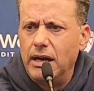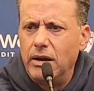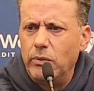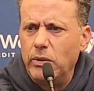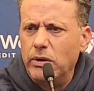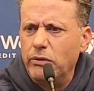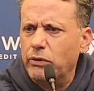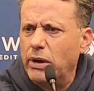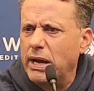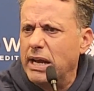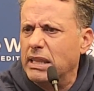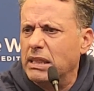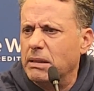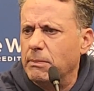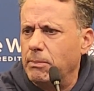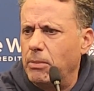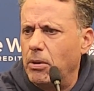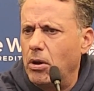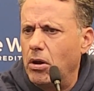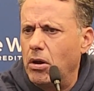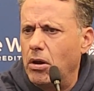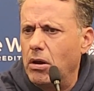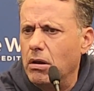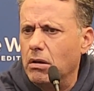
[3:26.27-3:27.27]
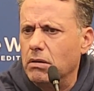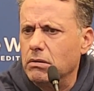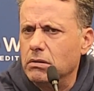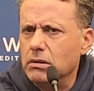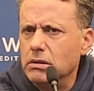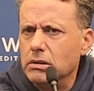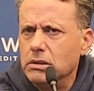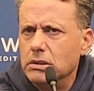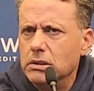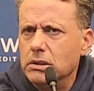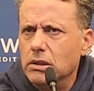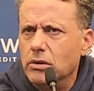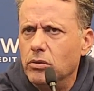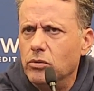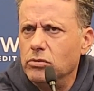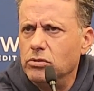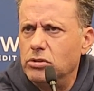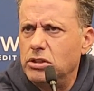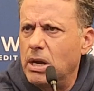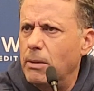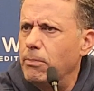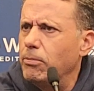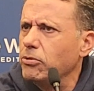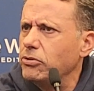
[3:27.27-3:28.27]
We ran the ball
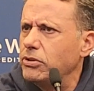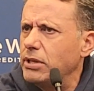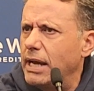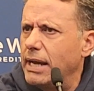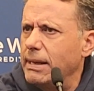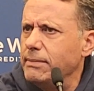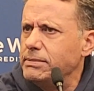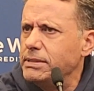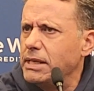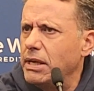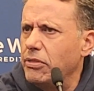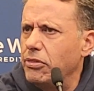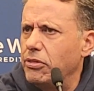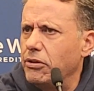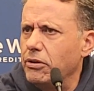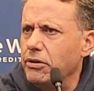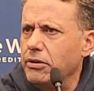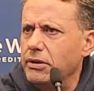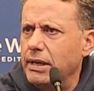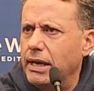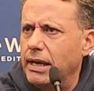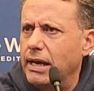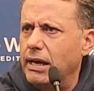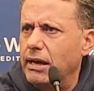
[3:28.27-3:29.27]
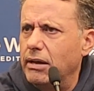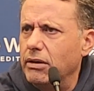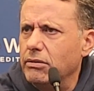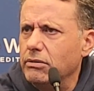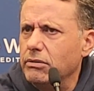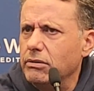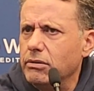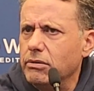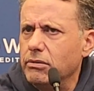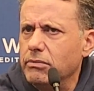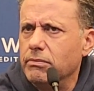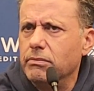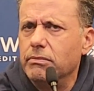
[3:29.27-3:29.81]
a couple times on third down,